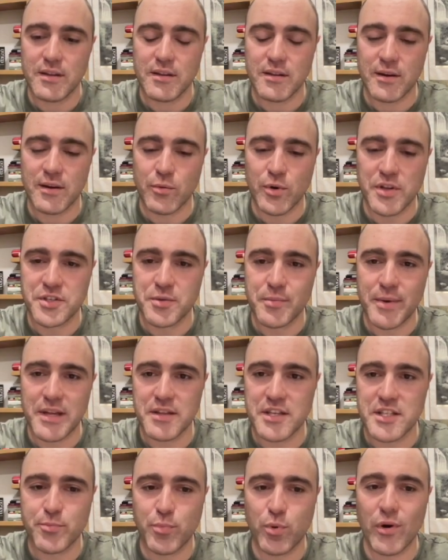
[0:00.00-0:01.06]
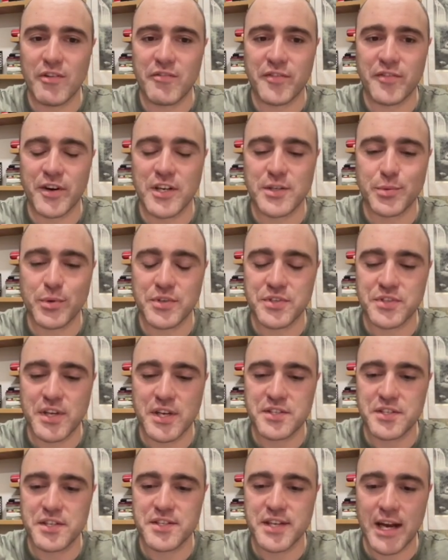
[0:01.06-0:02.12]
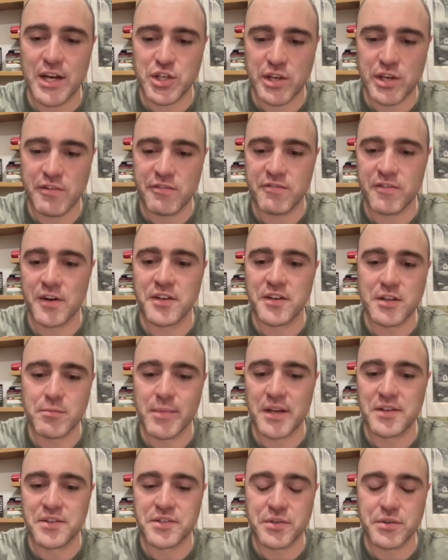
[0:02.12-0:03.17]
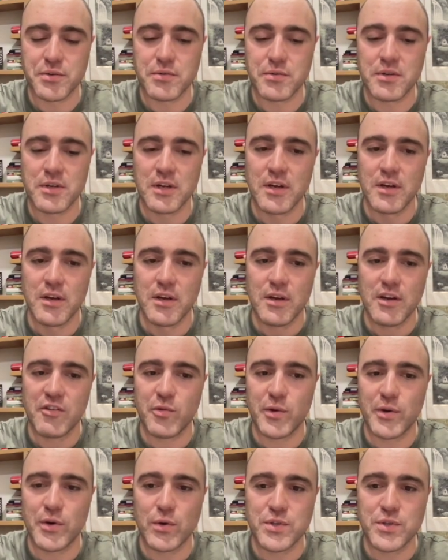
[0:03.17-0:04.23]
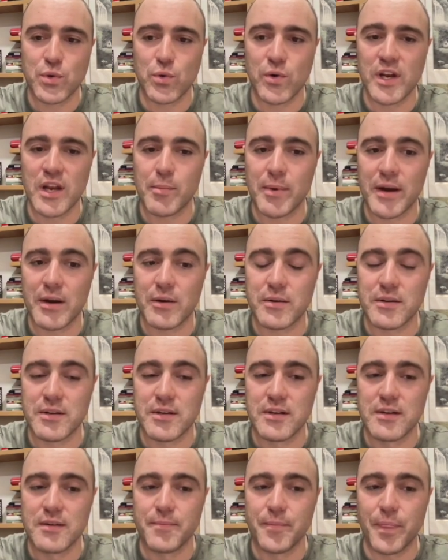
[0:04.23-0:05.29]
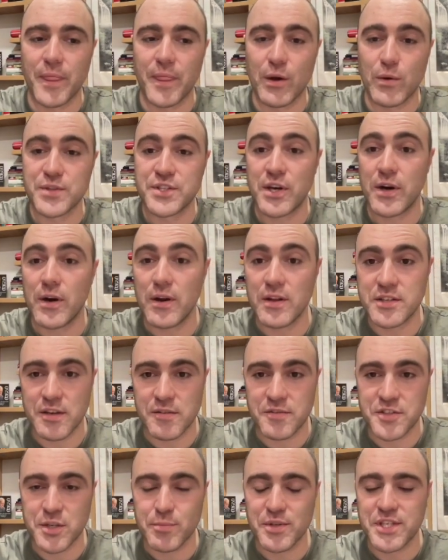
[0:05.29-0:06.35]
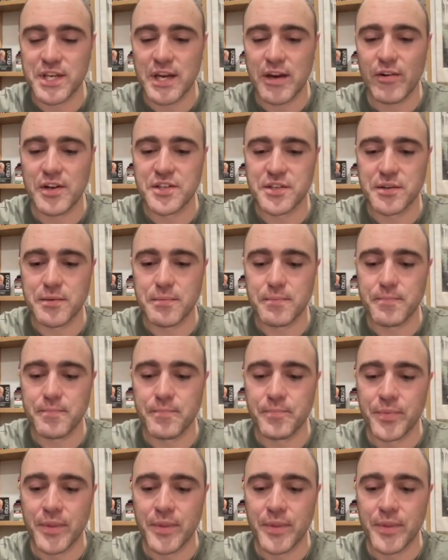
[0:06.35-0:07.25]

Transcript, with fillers: I wanted to make this point first because this is actually fundamental. If we're not talking about the alternatives to materialism,